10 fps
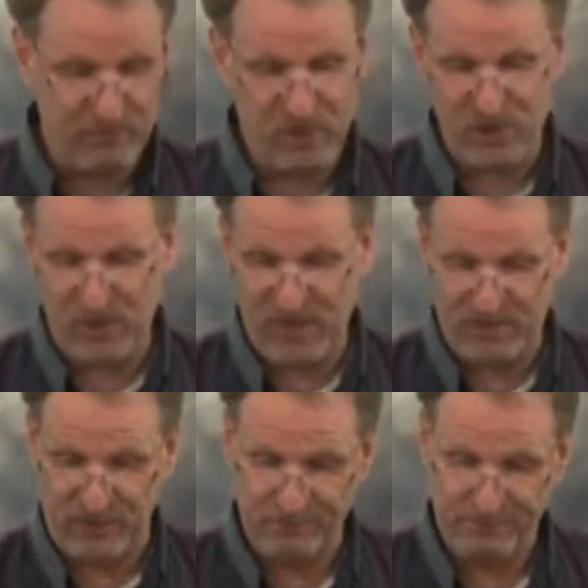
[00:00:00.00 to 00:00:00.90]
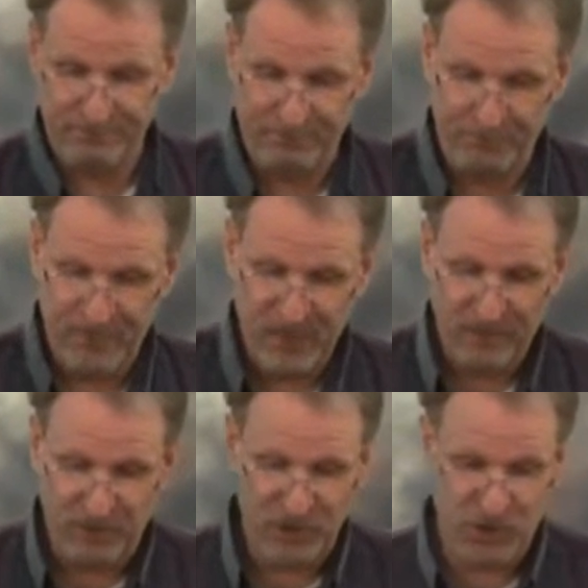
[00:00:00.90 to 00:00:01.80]
to do evil.
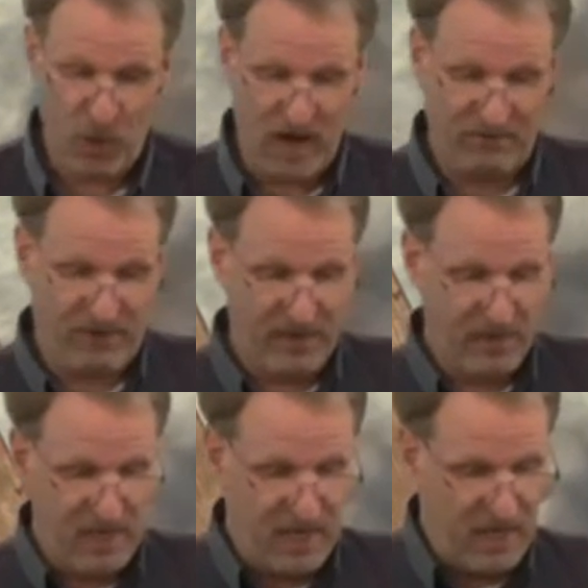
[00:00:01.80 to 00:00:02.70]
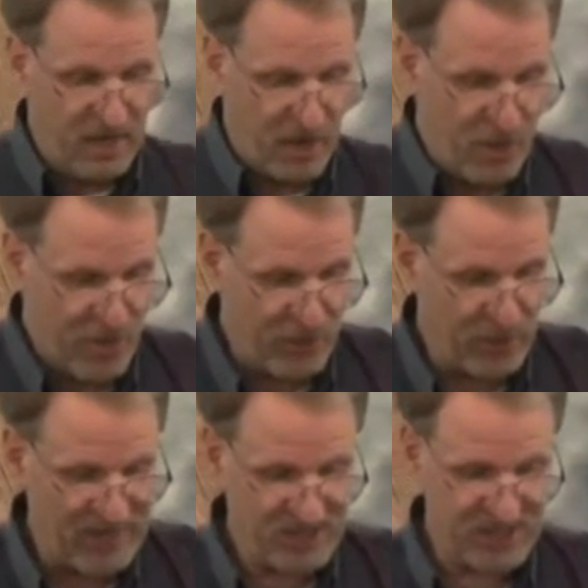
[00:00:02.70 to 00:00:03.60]
Verse 12,
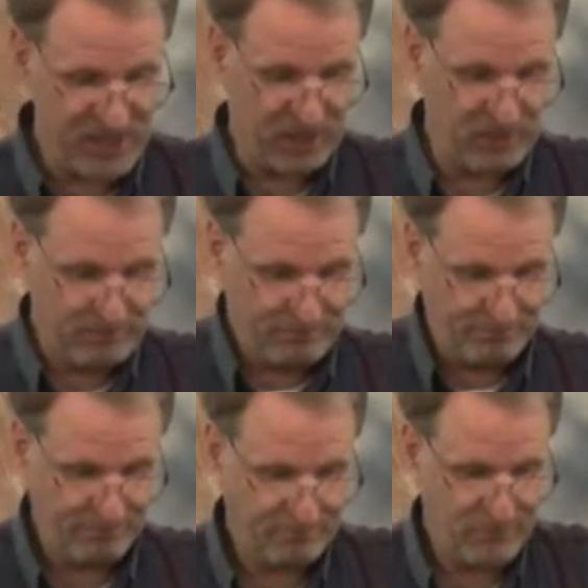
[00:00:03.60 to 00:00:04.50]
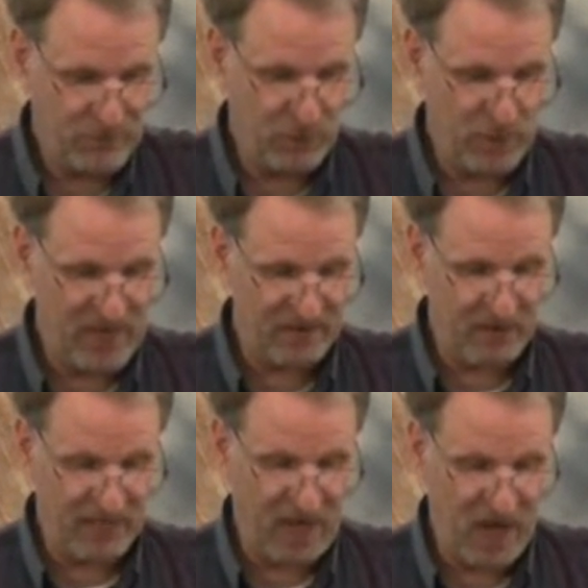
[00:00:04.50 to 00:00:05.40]
through a sinner do
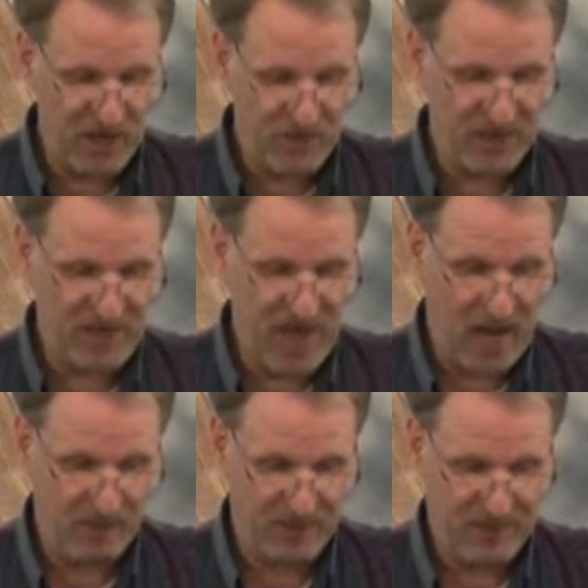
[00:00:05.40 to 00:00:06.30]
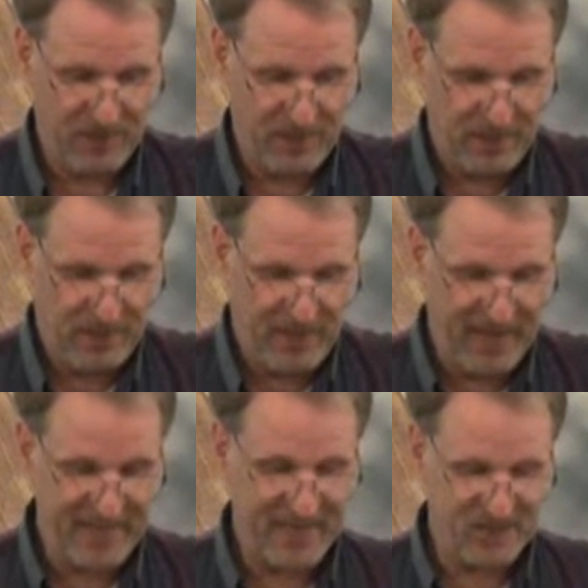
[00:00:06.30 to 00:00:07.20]
evil 100 times,
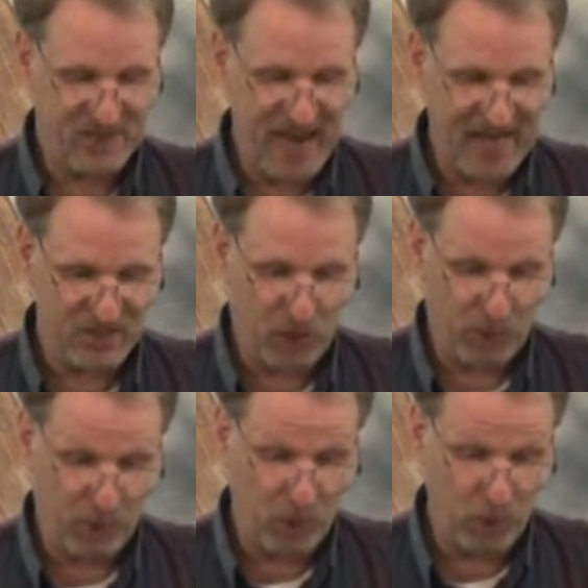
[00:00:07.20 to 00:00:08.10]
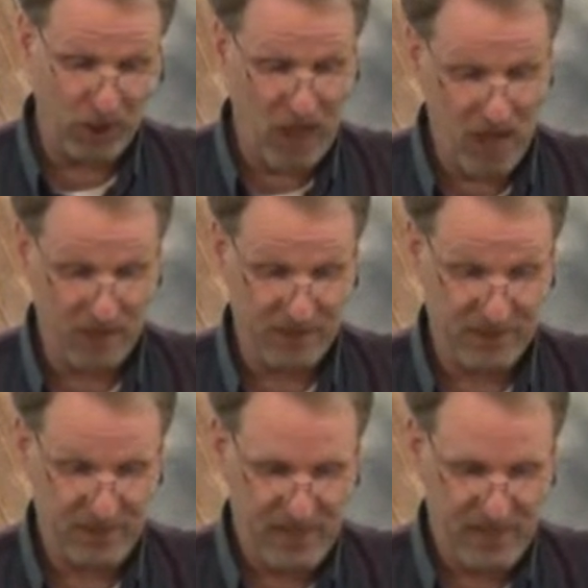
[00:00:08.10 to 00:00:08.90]
and his days are prolonged.